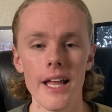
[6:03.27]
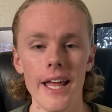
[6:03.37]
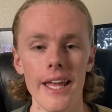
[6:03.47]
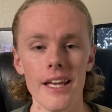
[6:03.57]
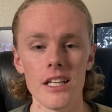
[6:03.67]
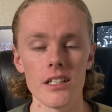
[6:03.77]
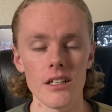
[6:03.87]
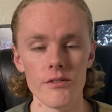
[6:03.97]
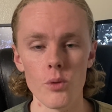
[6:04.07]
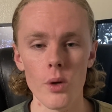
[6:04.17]
and
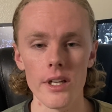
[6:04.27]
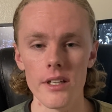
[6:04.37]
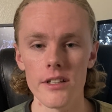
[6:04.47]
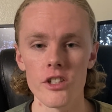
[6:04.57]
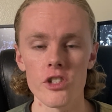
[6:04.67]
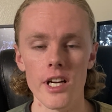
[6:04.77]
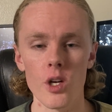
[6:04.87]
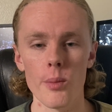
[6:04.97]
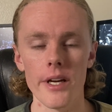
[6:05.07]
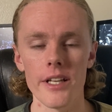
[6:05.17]
avoid the
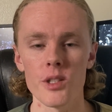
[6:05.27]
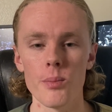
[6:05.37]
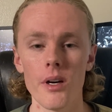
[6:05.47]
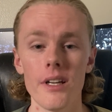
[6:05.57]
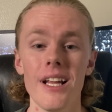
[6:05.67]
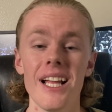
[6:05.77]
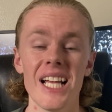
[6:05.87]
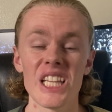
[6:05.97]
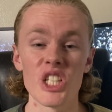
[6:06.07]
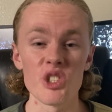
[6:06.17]
shadow bans, but
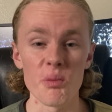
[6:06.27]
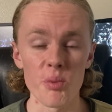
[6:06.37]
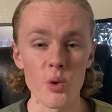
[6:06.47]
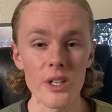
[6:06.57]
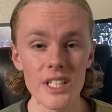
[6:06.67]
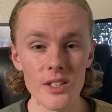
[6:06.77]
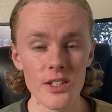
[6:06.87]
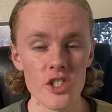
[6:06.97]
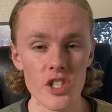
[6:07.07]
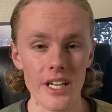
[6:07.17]
there's a pretty
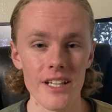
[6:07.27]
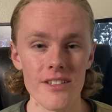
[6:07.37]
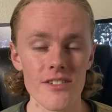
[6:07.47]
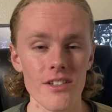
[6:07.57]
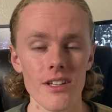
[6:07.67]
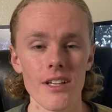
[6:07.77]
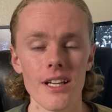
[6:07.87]
good chance